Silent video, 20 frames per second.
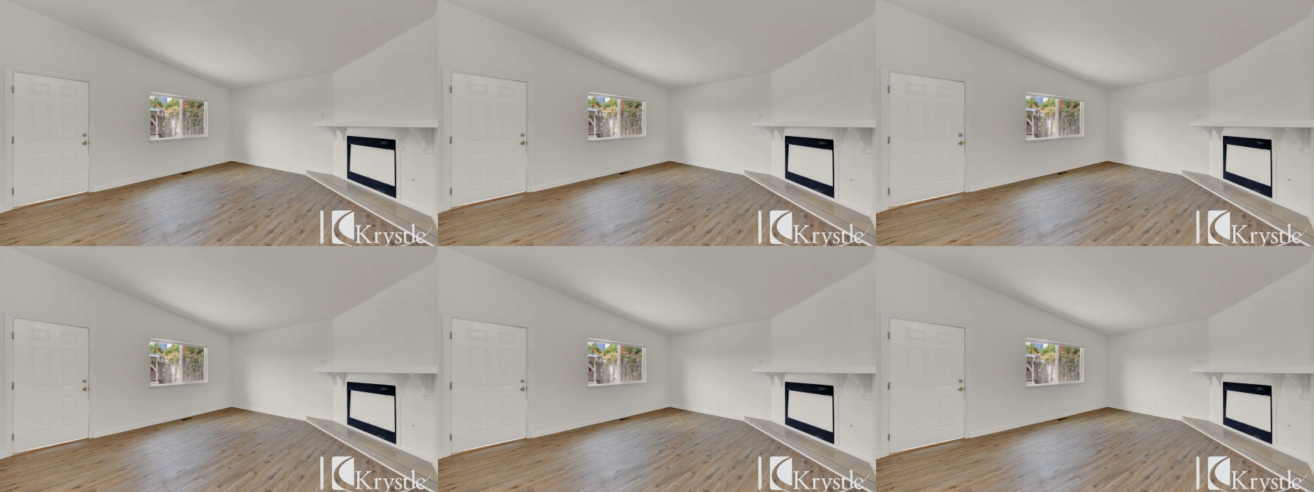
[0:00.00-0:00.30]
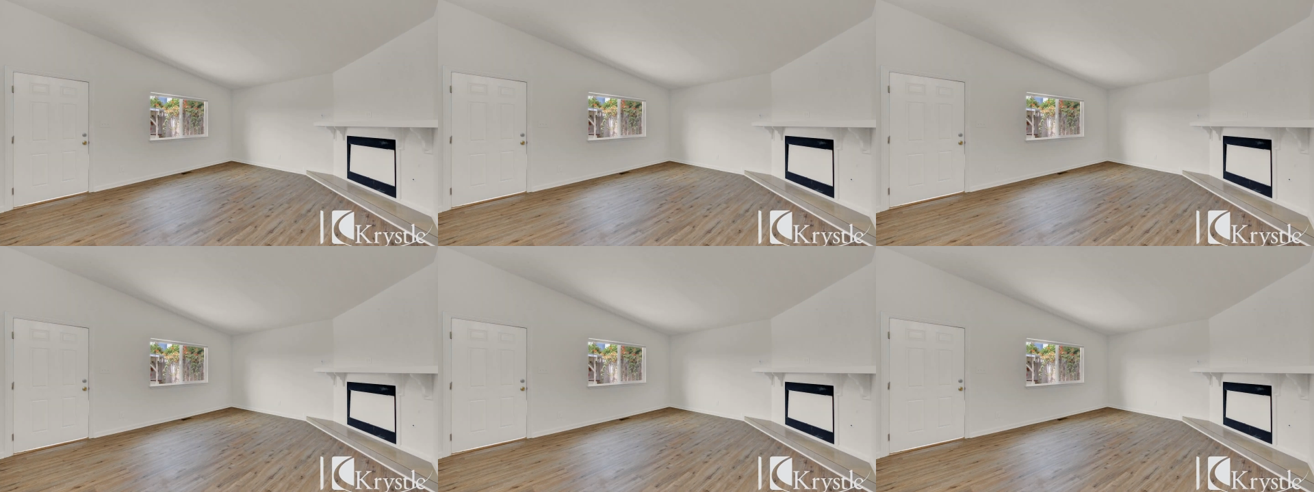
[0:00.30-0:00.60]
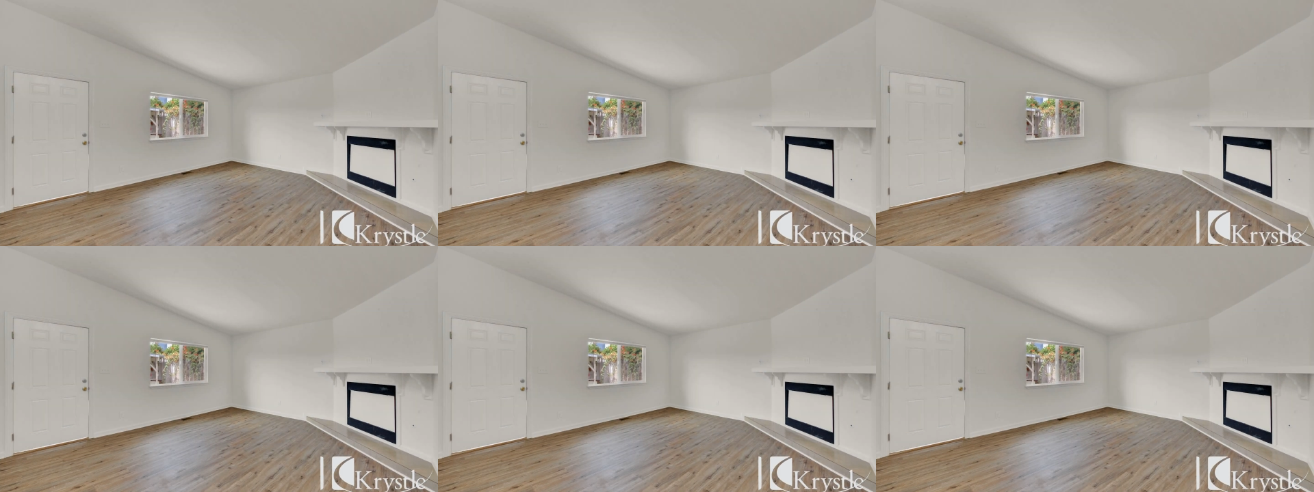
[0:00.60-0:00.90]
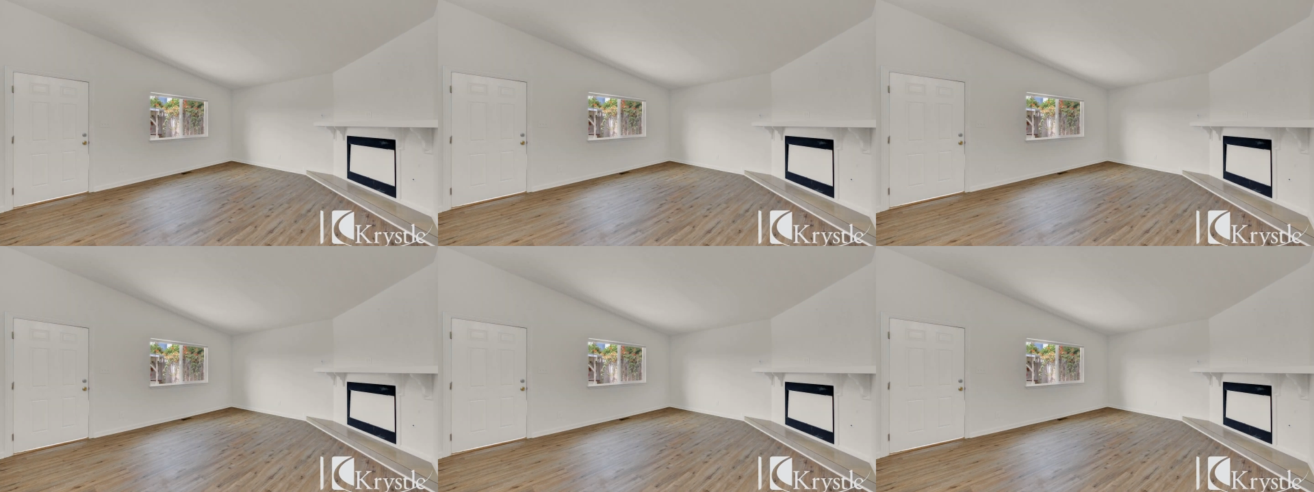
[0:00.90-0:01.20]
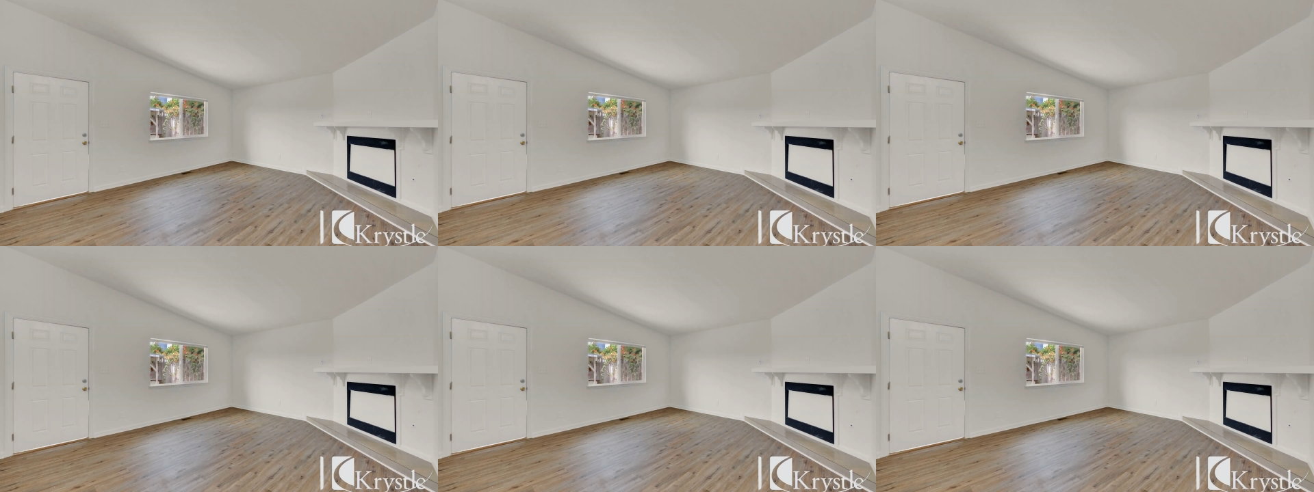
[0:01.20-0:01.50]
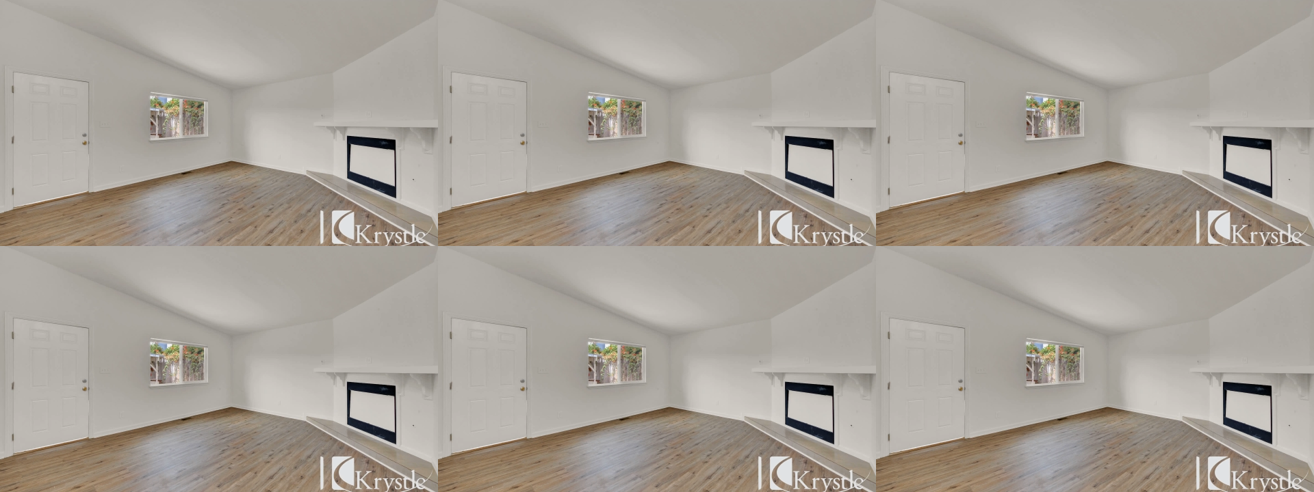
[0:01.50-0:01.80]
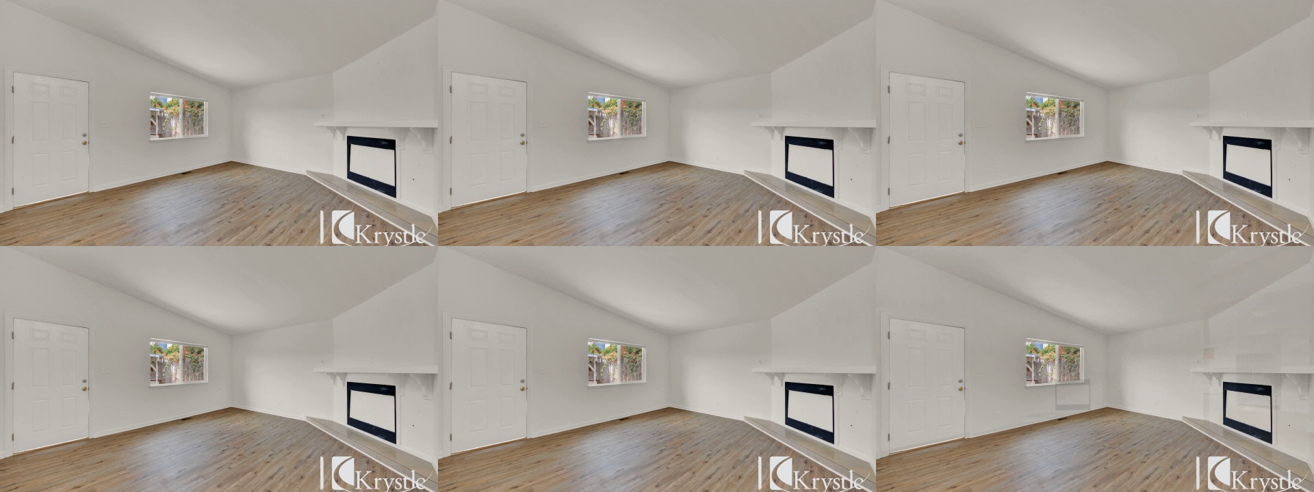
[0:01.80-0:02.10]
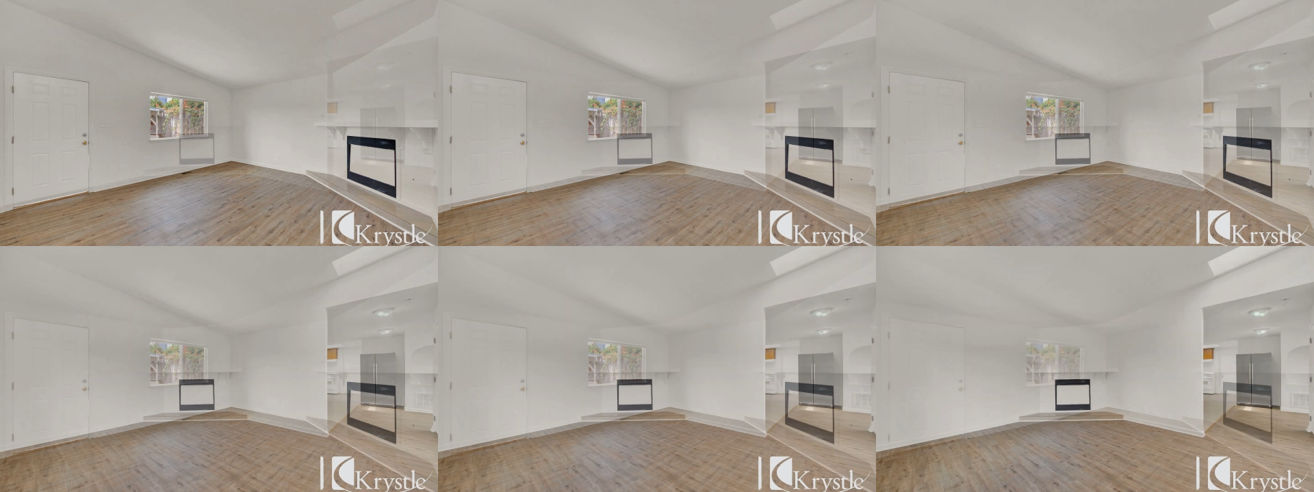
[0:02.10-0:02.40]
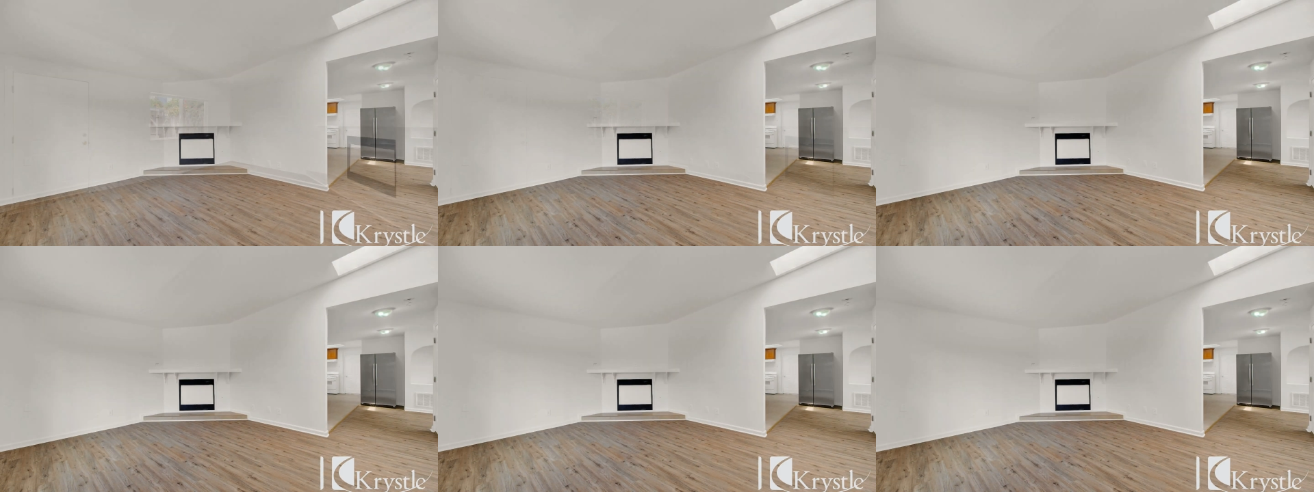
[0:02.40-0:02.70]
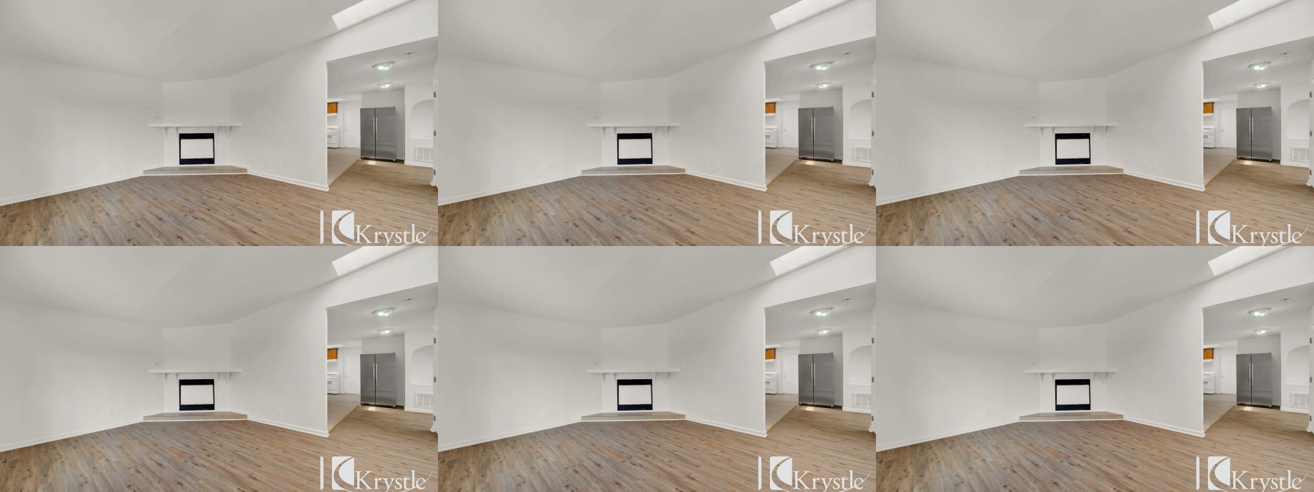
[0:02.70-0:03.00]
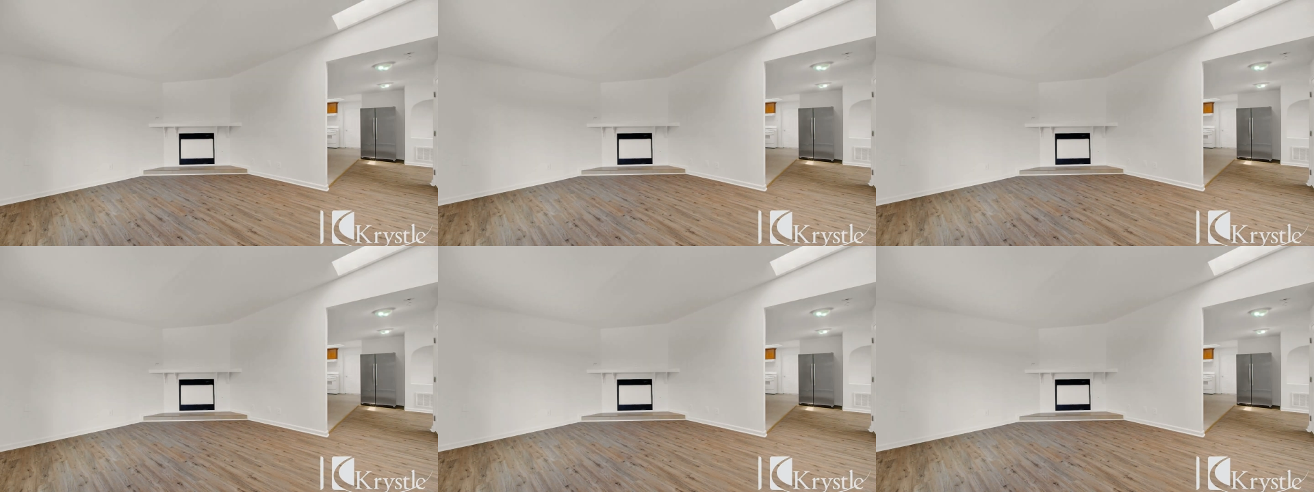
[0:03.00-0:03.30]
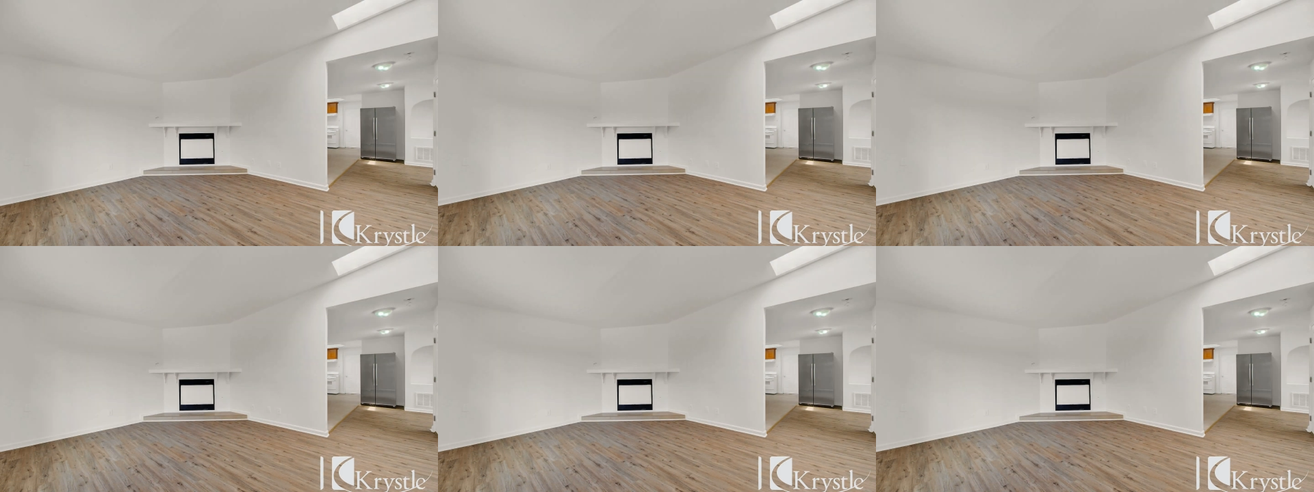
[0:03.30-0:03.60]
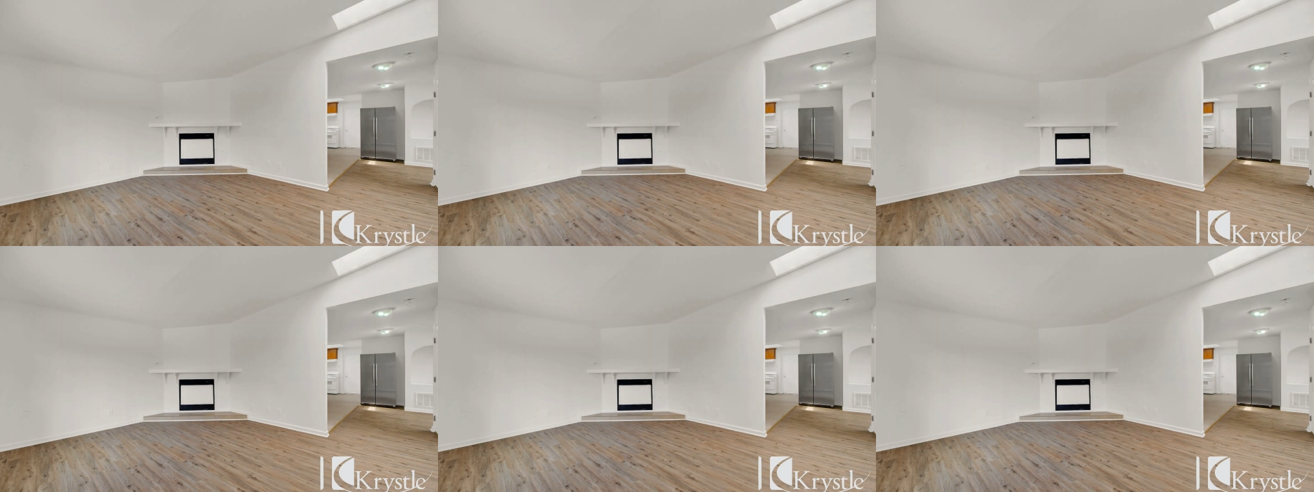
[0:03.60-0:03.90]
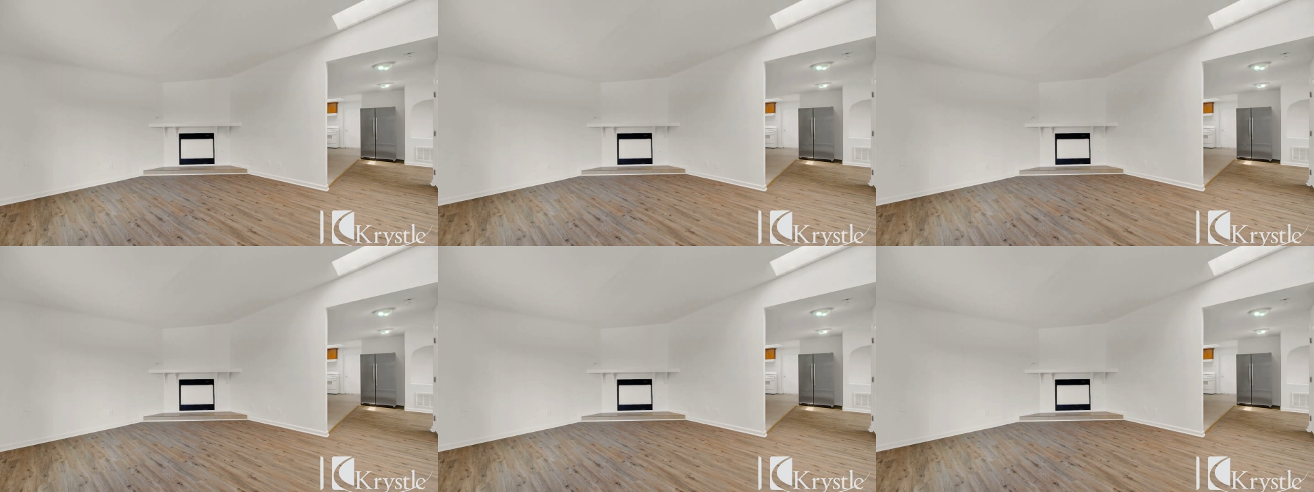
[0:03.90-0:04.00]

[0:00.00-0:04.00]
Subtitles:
(no speaker visible)